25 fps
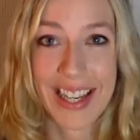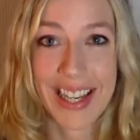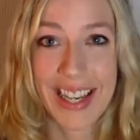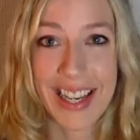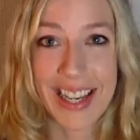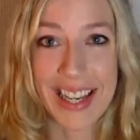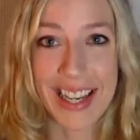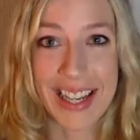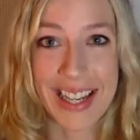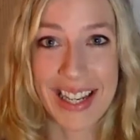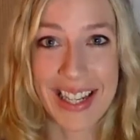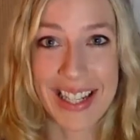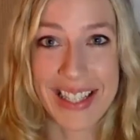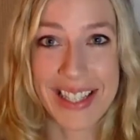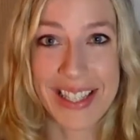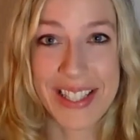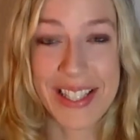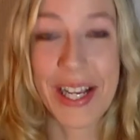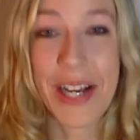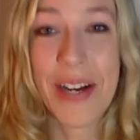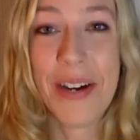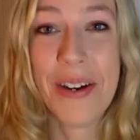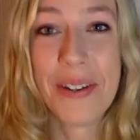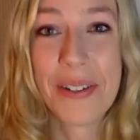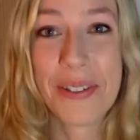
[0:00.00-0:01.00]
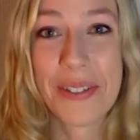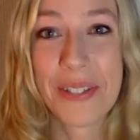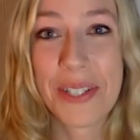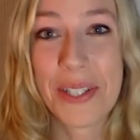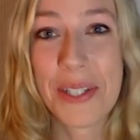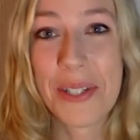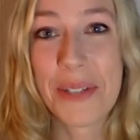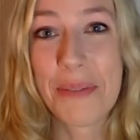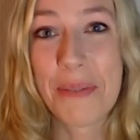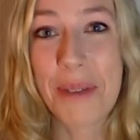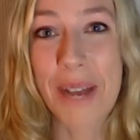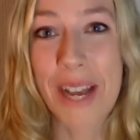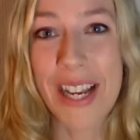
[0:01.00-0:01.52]
Uh, so
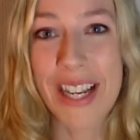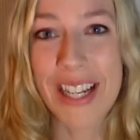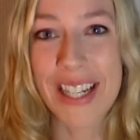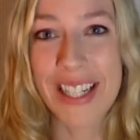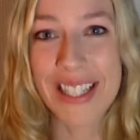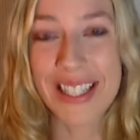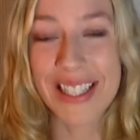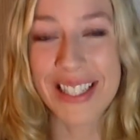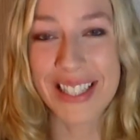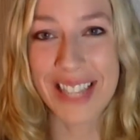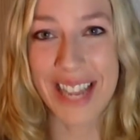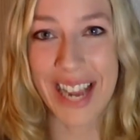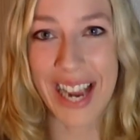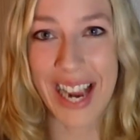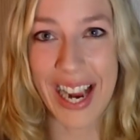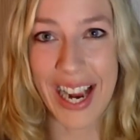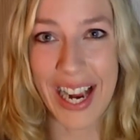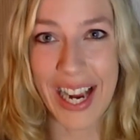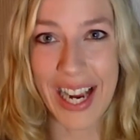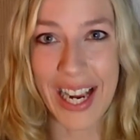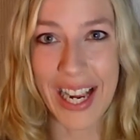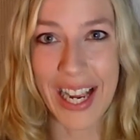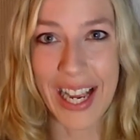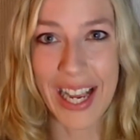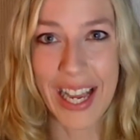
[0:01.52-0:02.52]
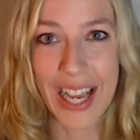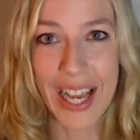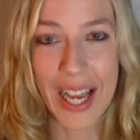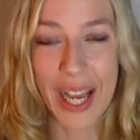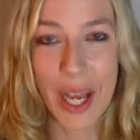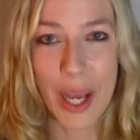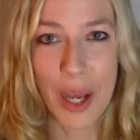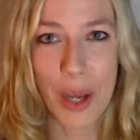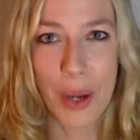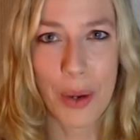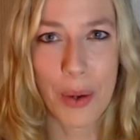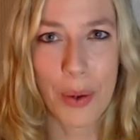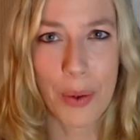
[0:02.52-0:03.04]
you might say,
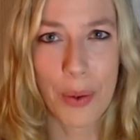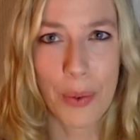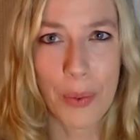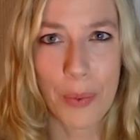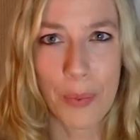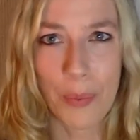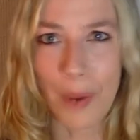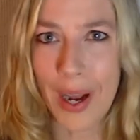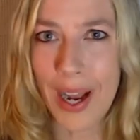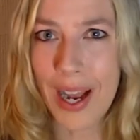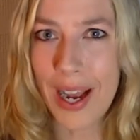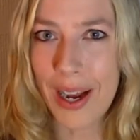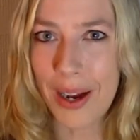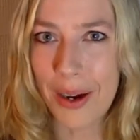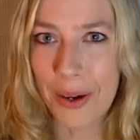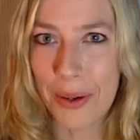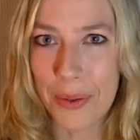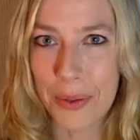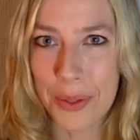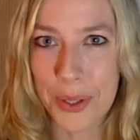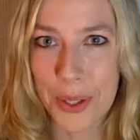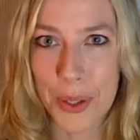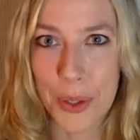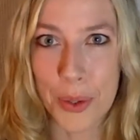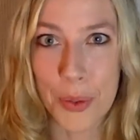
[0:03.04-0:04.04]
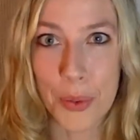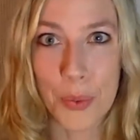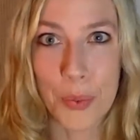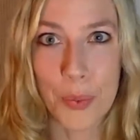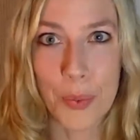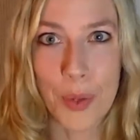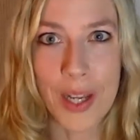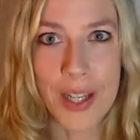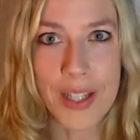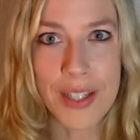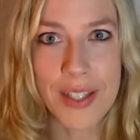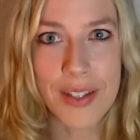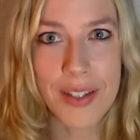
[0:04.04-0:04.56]
wow, you
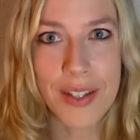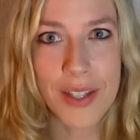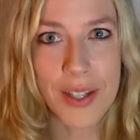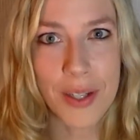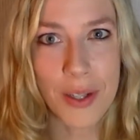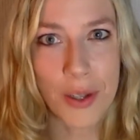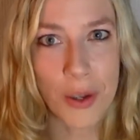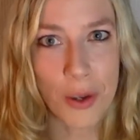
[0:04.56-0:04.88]
went a little